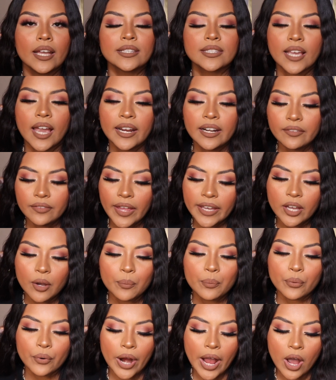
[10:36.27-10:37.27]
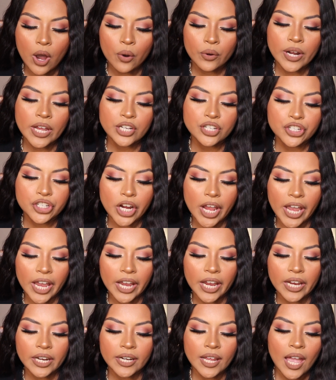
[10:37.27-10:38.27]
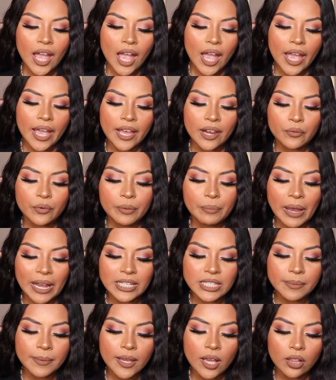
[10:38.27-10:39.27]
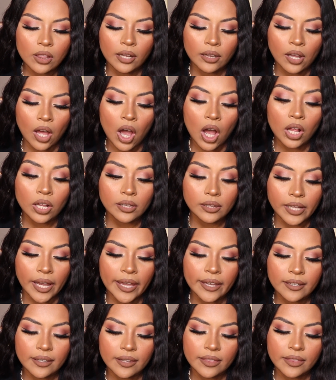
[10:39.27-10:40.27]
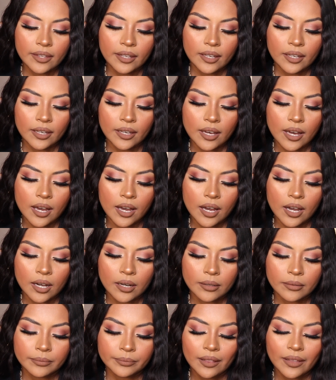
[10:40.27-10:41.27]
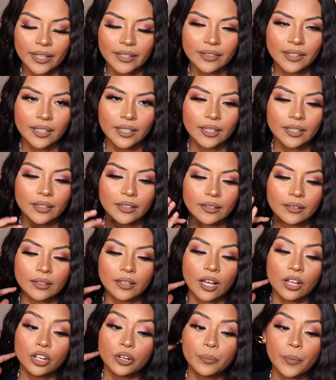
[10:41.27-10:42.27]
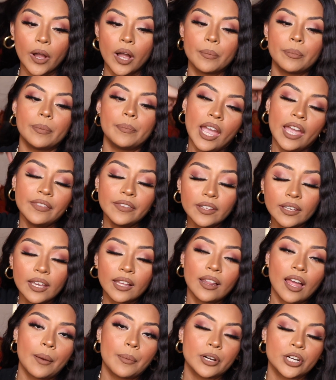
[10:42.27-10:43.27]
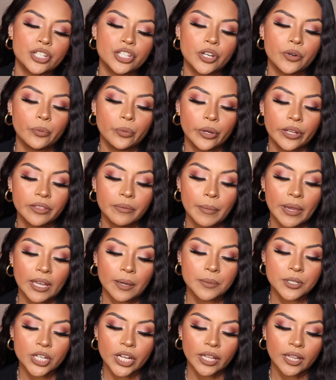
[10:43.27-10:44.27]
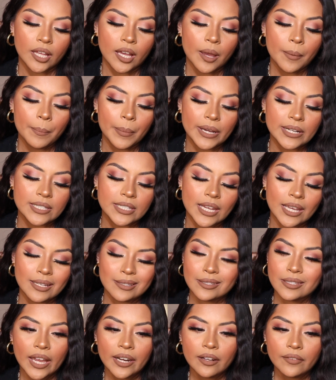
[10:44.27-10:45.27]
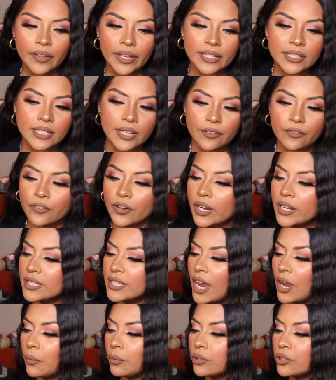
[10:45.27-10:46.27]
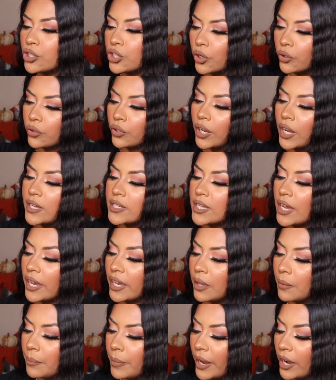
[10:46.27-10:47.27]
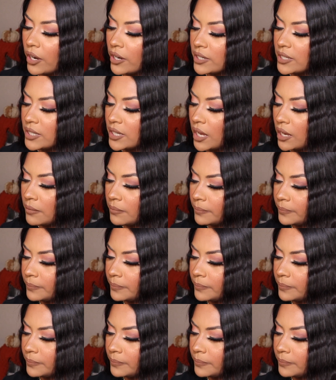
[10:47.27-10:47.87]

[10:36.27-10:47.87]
It's kind of like a brown shade. It reminds me a lot like the Colourpop in the collaboration with Makeup Shayla, but it's kind of like different. I will show you guys a comparison.